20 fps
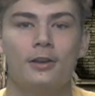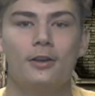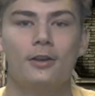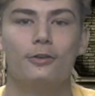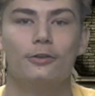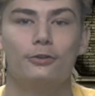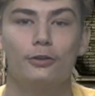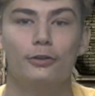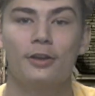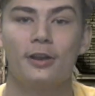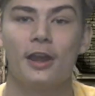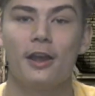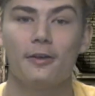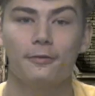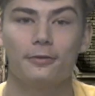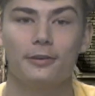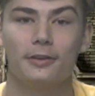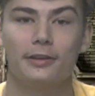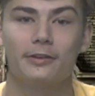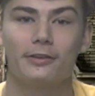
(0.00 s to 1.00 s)
Student
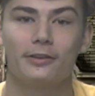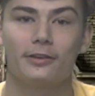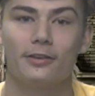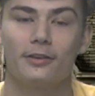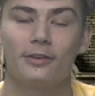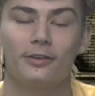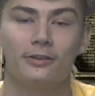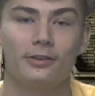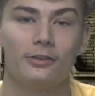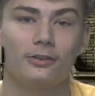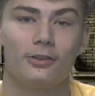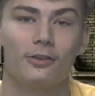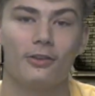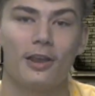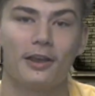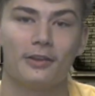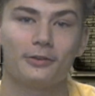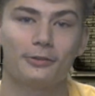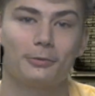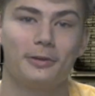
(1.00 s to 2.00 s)
athletes, this is the
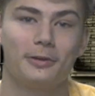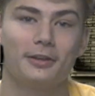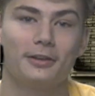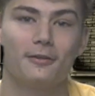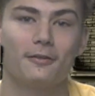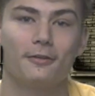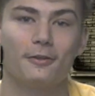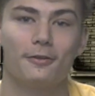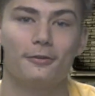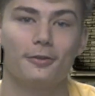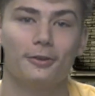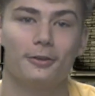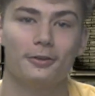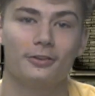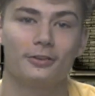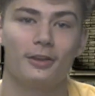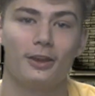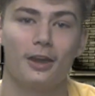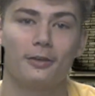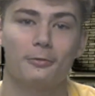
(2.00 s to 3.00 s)
last week of the
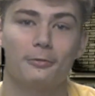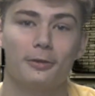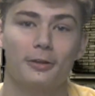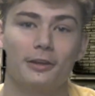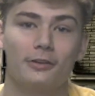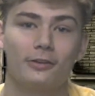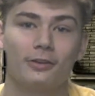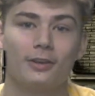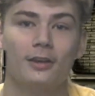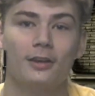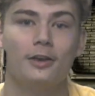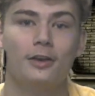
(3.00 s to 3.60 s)
first nine weeks.